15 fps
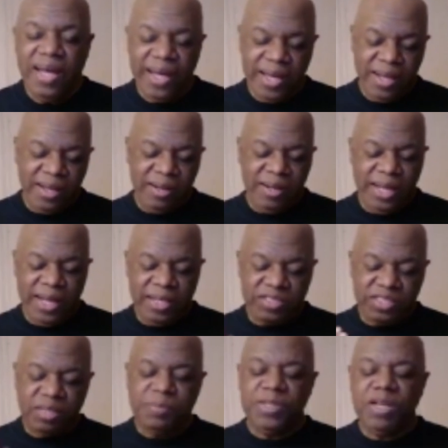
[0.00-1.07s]
And,
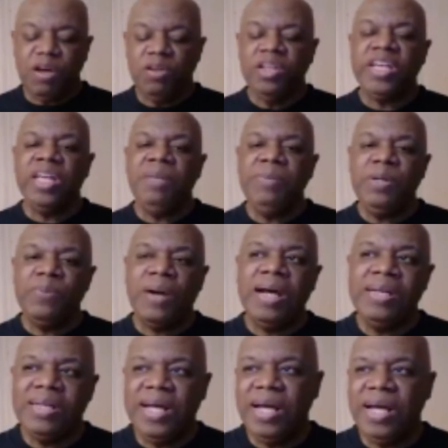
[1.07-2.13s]
and some of y'all looking at me
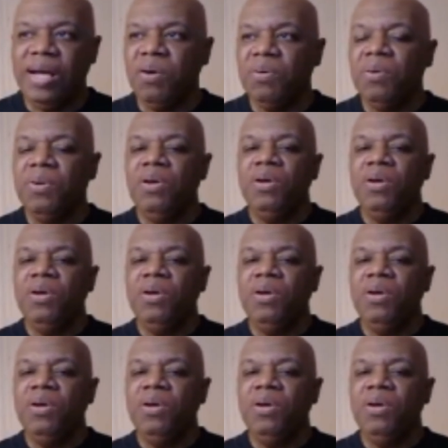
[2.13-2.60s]
right now,